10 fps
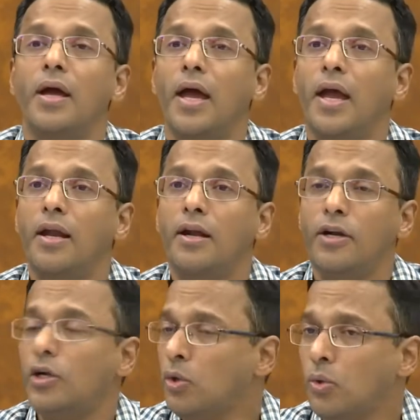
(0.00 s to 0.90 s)

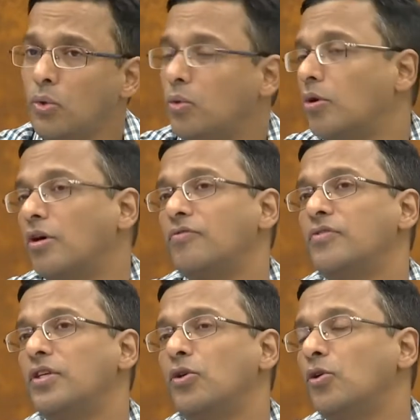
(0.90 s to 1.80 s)
L2 of
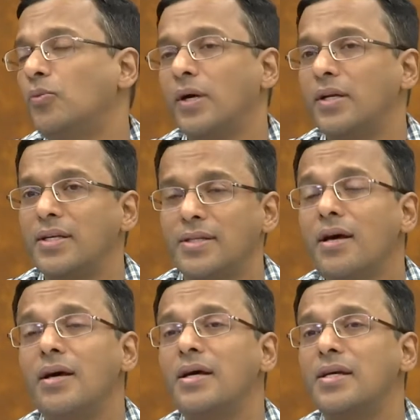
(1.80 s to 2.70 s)
0, 1 is
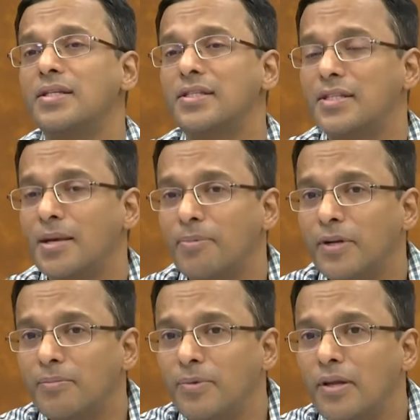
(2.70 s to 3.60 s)
a
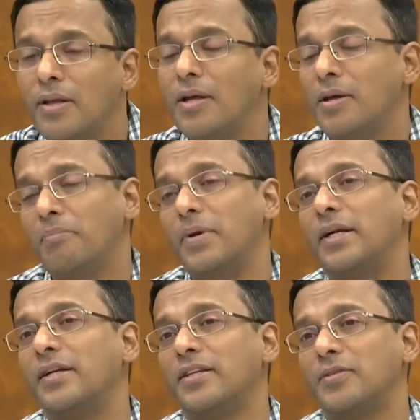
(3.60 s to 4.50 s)
separable
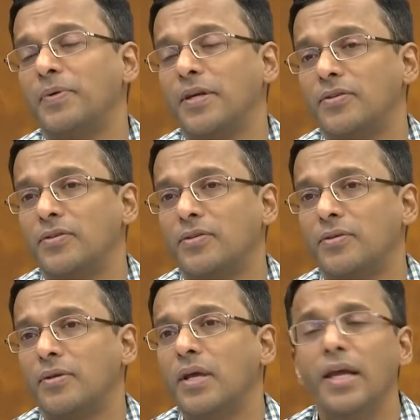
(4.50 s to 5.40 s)
metric
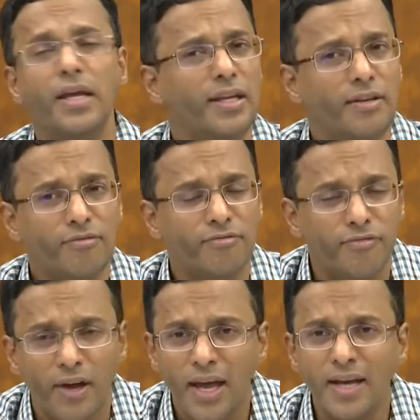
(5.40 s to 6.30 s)
space. In
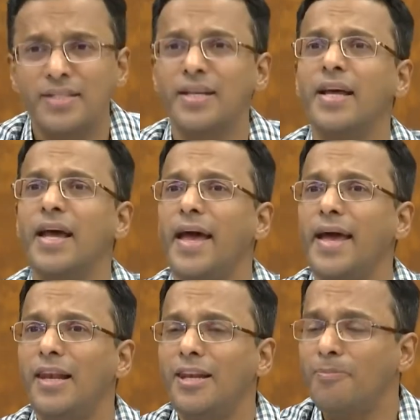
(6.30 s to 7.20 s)
fact,
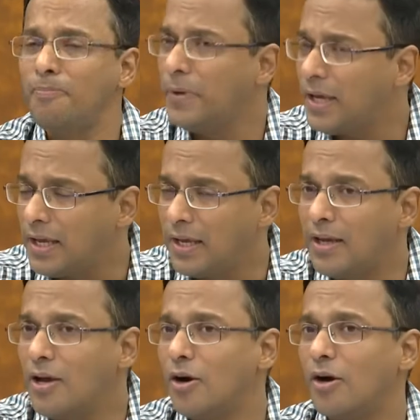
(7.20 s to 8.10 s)

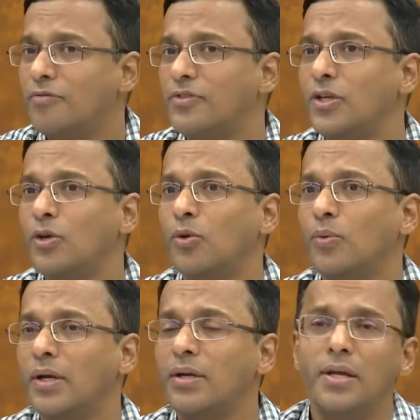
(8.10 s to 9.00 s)
LP of 0,
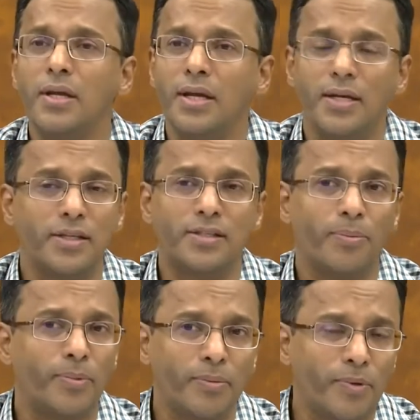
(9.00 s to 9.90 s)
1 is a
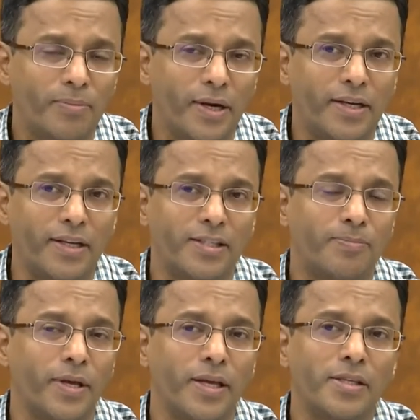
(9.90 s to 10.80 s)
separable metric
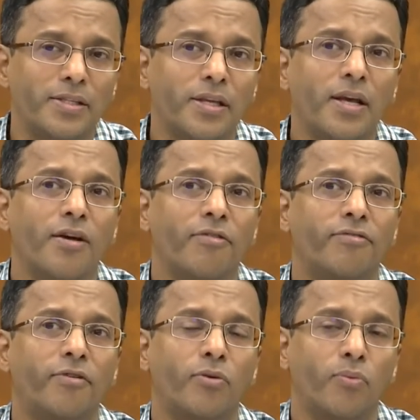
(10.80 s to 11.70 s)
space
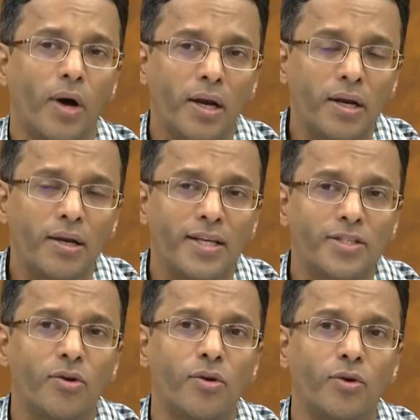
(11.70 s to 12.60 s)
for 1 less
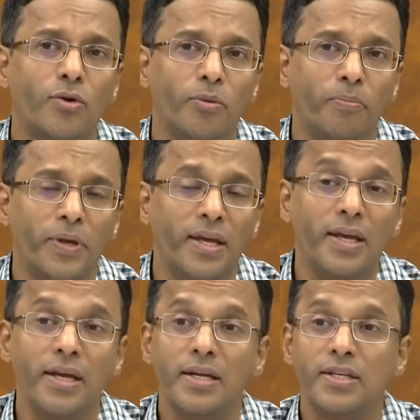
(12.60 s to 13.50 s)
than or equal to
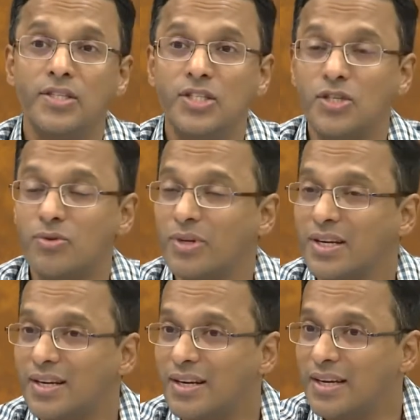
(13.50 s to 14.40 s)
P
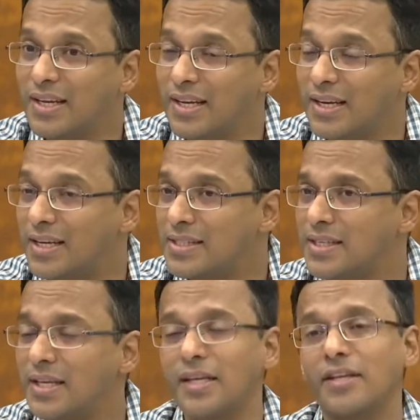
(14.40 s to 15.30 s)
strictly less
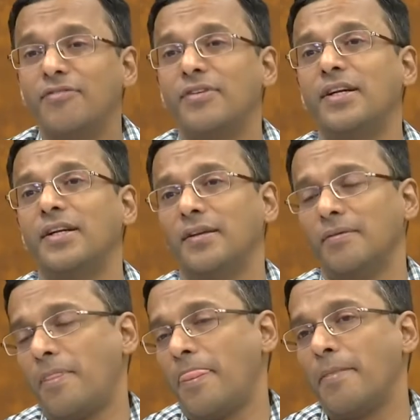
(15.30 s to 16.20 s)
than infinity.
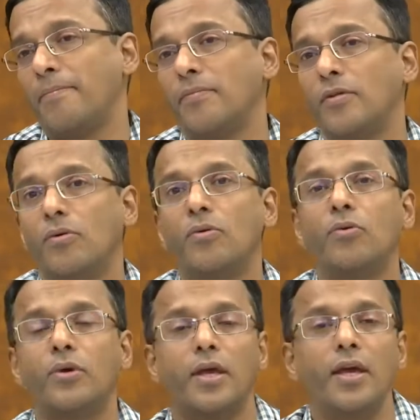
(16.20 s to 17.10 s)

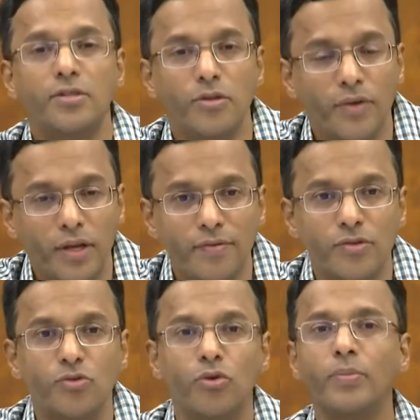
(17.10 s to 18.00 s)
Okay, so we are given
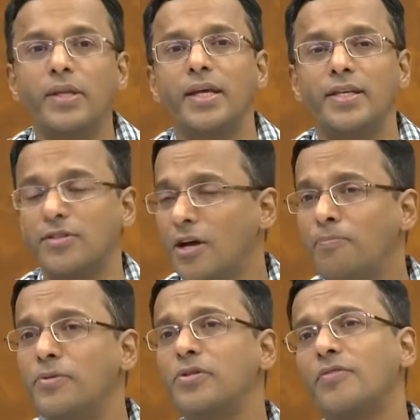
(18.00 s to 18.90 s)
so many
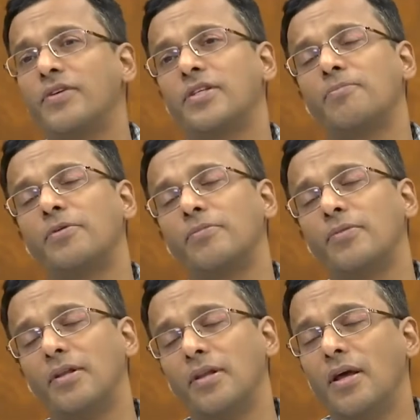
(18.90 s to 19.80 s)
examples of a
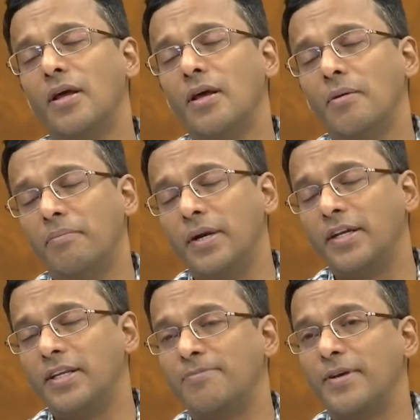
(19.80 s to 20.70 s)
separable
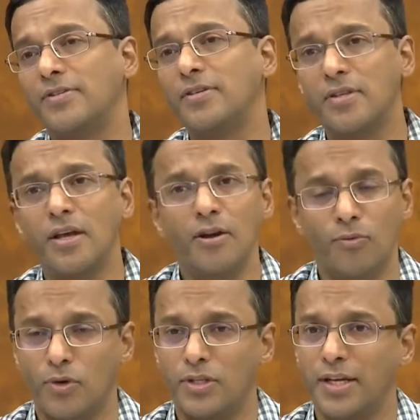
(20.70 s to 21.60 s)
metric spaces.
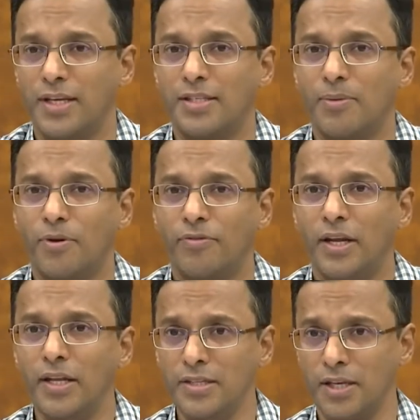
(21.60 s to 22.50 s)
What is an example of an
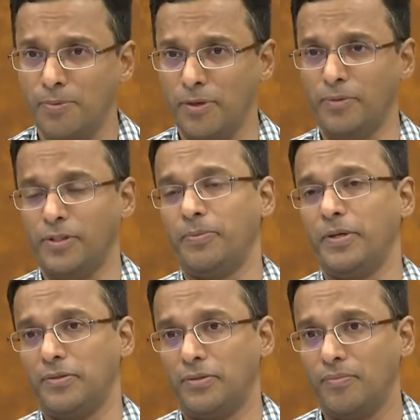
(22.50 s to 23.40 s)
inseparable
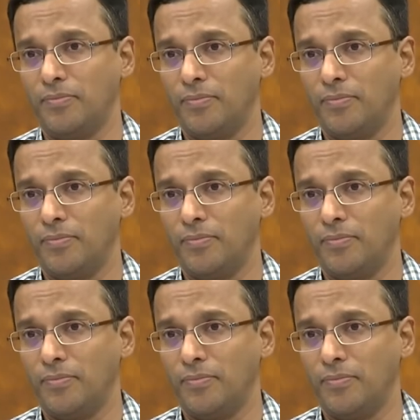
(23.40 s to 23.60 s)
space?